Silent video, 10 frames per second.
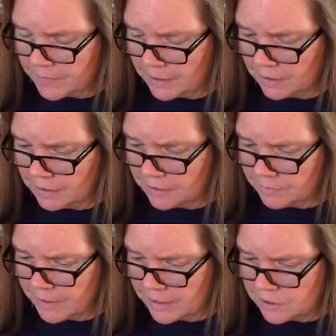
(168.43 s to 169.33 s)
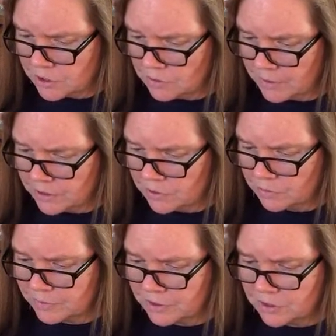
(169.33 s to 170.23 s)
And
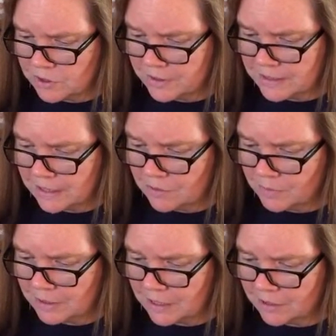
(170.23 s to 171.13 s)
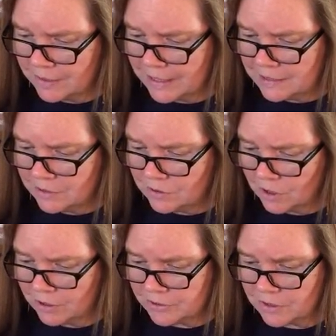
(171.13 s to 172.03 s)
Susan wants to know, is anyone here a knitter
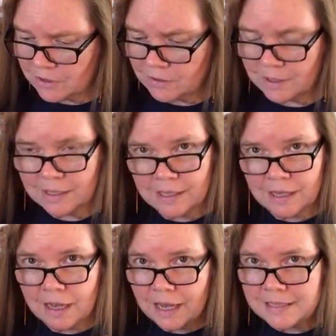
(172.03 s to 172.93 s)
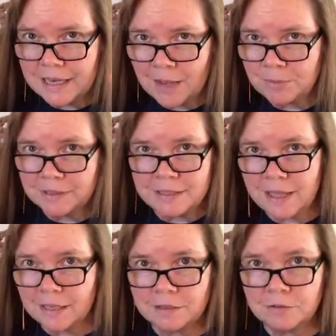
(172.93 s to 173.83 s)
also? I dabble in
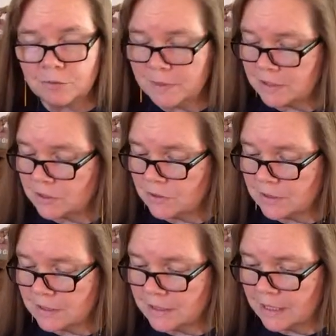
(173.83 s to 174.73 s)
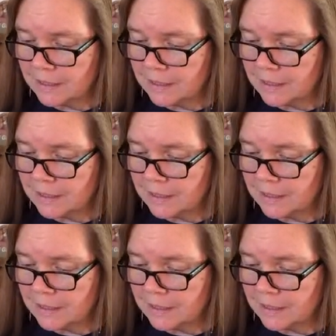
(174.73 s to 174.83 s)
that a little bit, Susan.